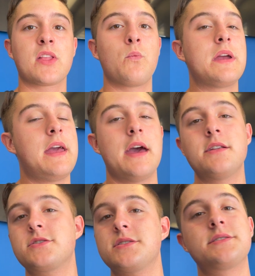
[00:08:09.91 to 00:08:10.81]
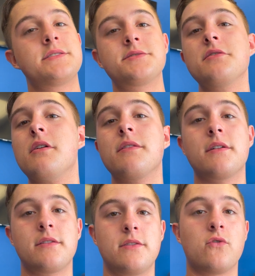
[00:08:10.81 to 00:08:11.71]
We can't just install
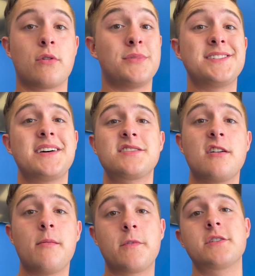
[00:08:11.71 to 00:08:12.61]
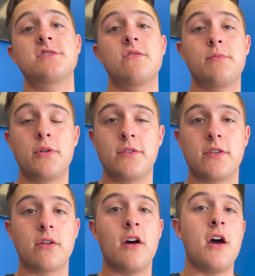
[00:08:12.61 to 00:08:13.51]
the normal desktop version of Ubuntu.